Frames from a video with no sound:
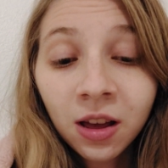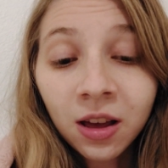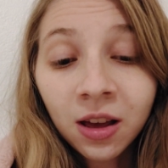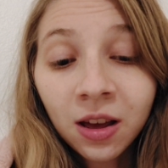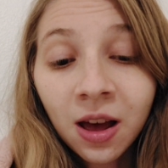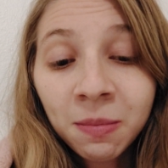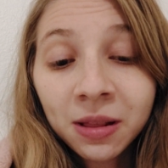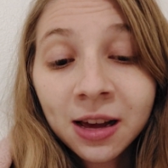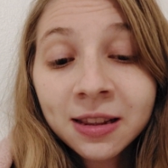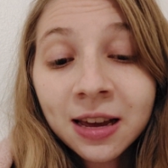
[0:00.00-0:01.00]
I'm
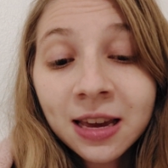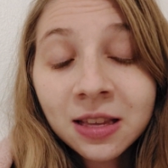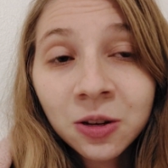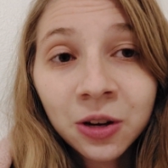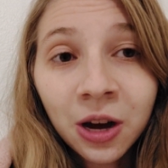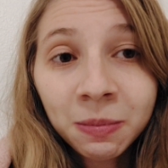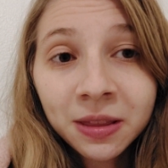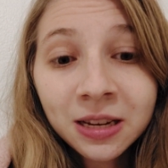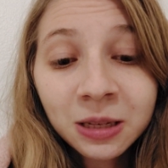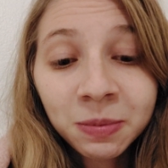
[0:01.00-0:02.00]
glad that he took up
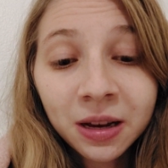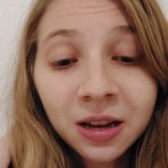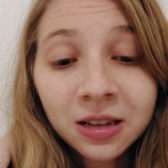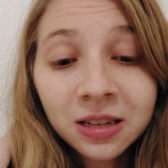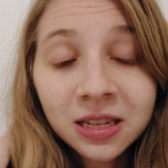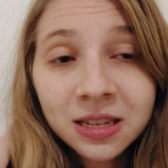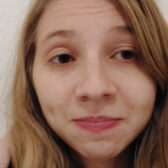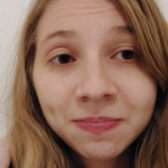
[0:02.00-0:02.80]
this because